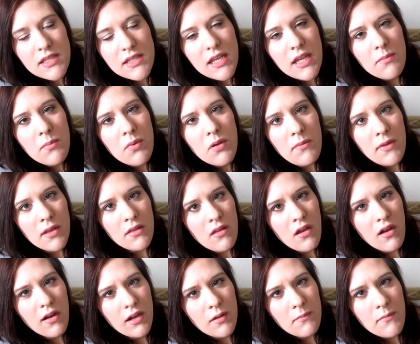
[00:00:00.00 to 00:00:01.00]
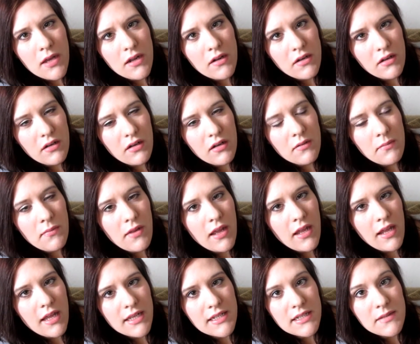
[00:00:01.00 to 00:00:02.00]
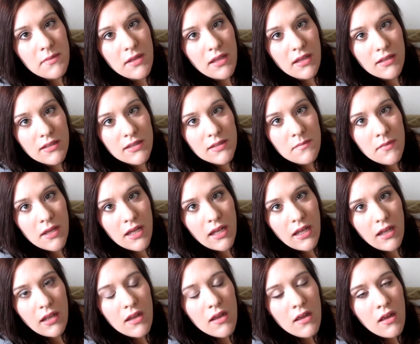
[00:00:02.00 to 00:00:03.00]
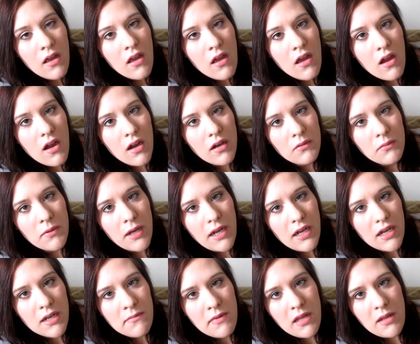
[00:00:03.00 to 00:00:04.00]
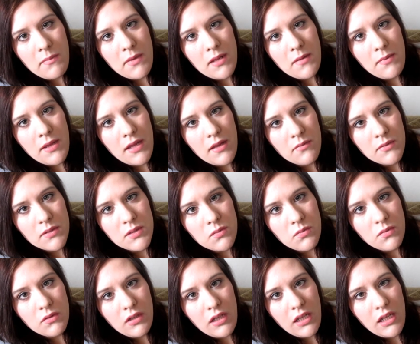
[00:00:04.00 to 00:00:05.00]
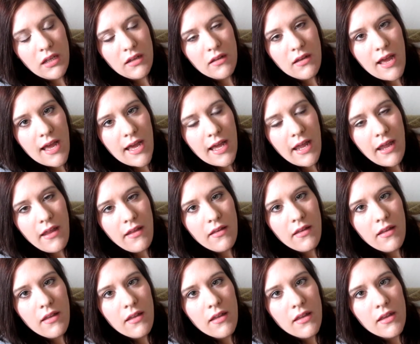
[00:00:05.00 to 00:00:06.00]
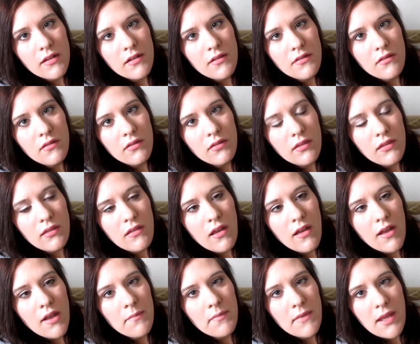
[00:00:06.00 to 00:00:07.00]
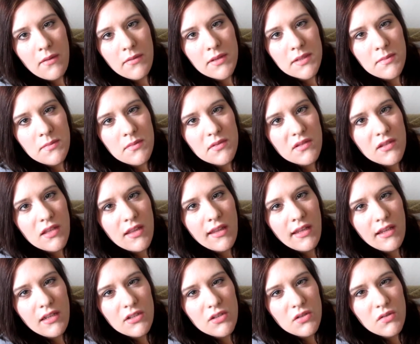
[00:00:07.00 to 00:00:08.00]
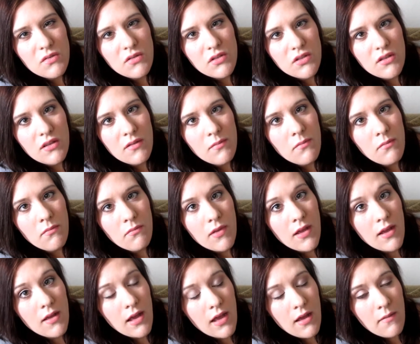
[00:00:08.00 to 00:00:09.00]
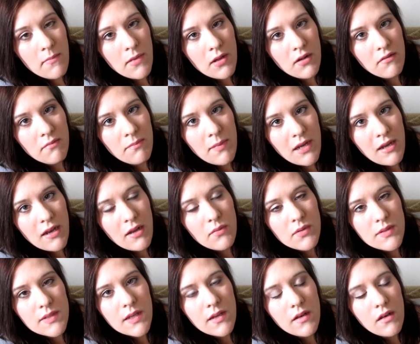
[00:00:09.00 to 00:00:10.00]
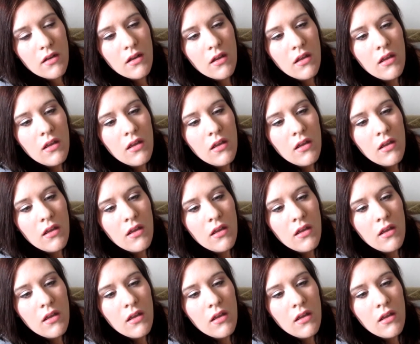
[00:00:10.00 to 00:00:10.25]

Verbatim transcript: They put me on the heart monitor, I guess, because my heart rate and my BP was really high, and um, that was mostly due to the uh, amount of pain I was in.